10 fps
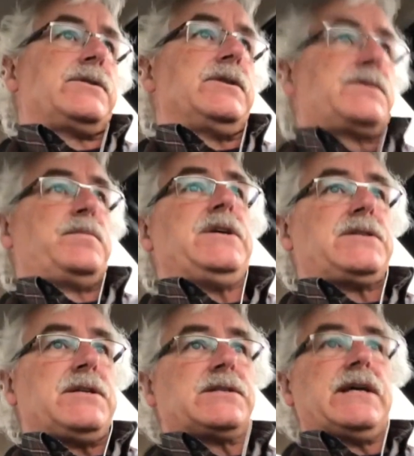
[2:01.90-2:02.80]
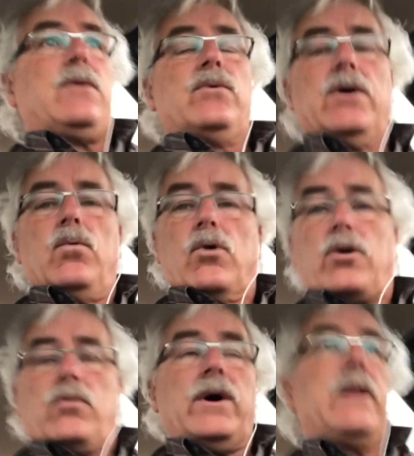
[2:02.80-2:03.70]
and the species that will
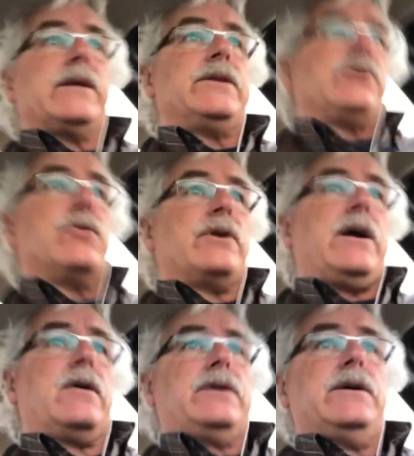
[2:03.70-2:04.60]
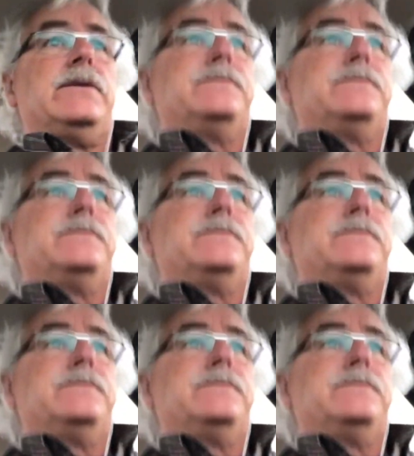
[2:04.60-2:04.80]
work well in your area.